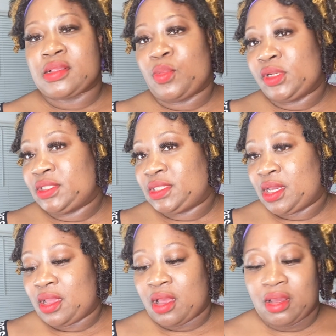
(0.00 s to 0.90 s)
I wanted to
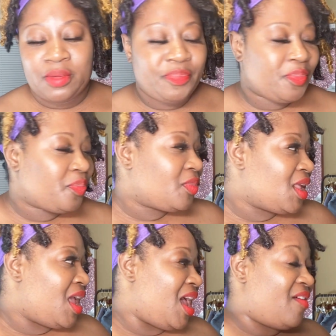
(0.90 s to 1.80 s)
tell y'all,
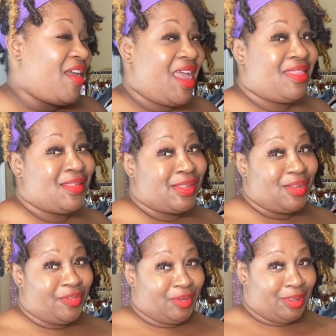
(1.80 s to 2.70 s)
I've had this
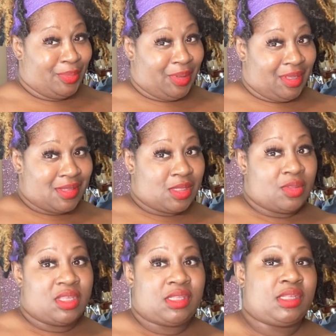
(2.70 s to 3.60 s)
stuff for a little bit. So
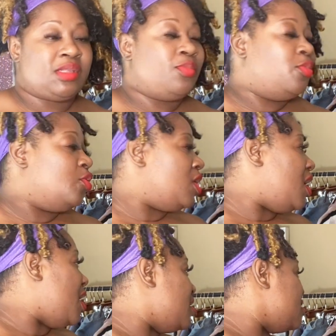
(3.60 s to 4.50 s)
this is more,
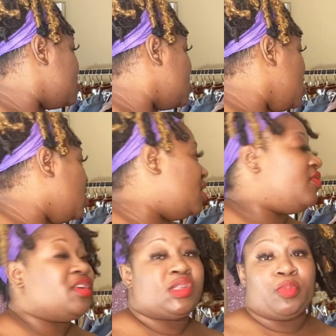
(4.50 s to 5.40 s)
honestly,
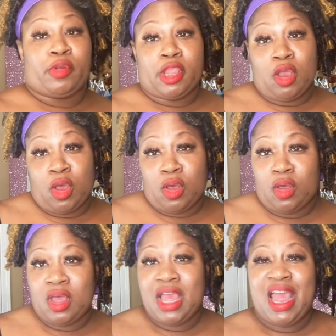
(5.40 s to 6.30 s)
of a spring
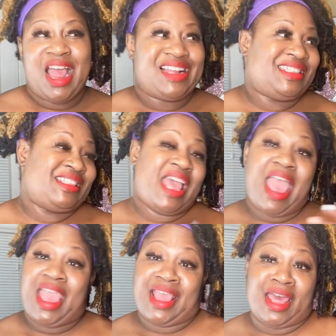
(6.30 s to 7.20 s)
haul. I just
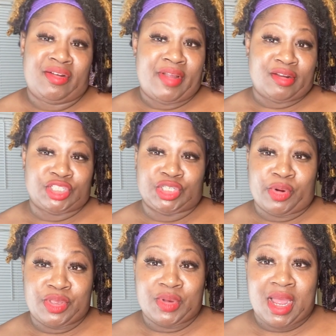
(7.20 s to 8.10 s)
hadn't gotten around to
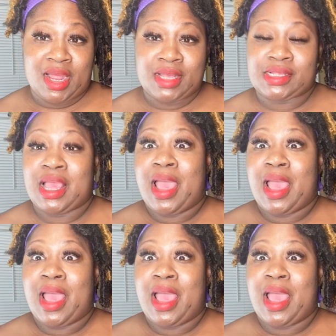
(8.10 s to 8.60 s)
showing you guys.